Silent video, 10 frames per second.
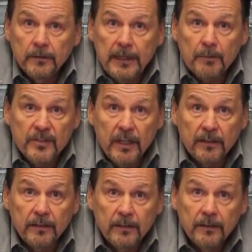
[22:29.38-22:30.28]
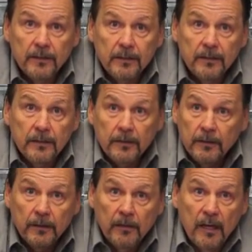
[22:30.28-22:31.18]
That was it.
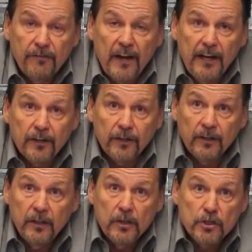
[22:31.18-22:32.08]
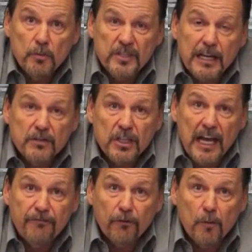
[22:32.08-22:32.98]
I fired her. She was
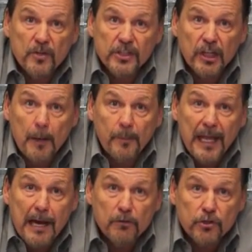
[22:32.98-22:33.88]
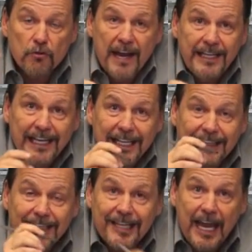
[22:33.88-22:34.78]
outside for almost a couple hours trying to get
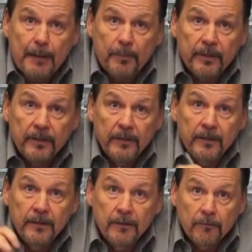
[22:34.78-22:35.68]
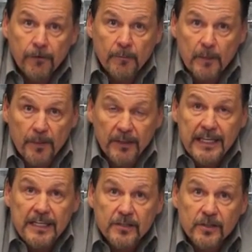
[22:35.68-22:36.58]
the tape from the
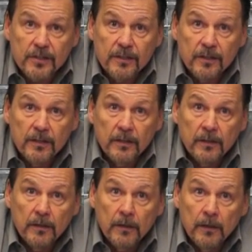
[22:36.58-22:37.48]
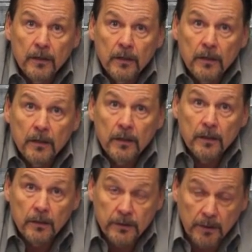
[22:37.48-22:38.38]
police
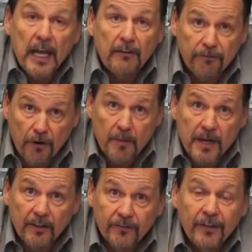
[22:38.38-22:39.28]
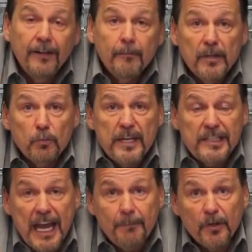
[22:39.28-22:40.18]
to get it from us because we
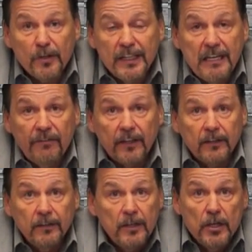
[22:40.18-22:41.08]
taped her leaving.